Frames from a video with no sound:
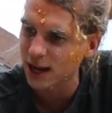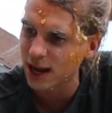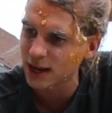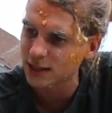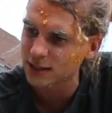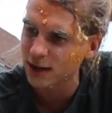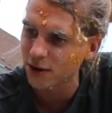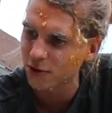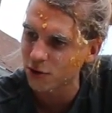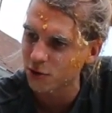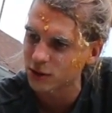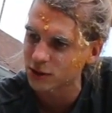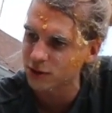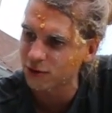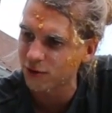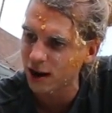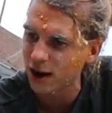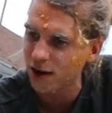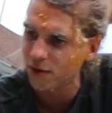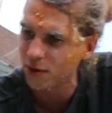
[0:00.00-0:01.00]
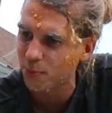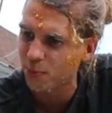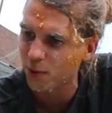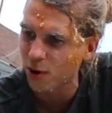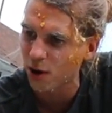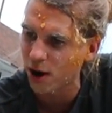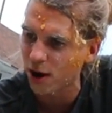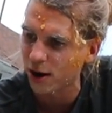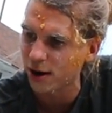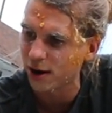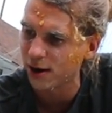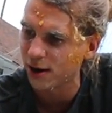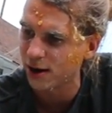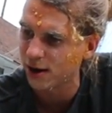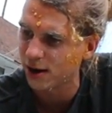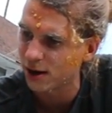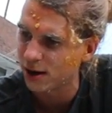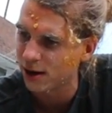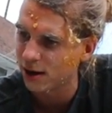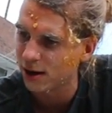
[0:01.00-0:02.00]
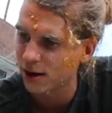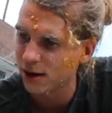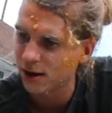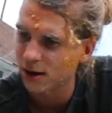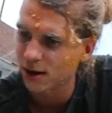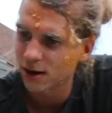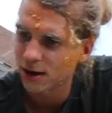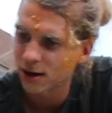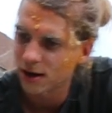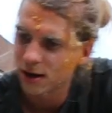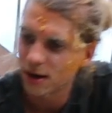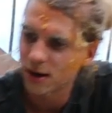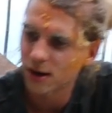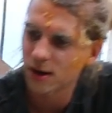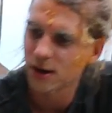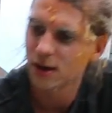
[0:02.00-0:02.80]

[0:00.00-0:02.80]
That's everyone's favorite part. Oh, I hear it.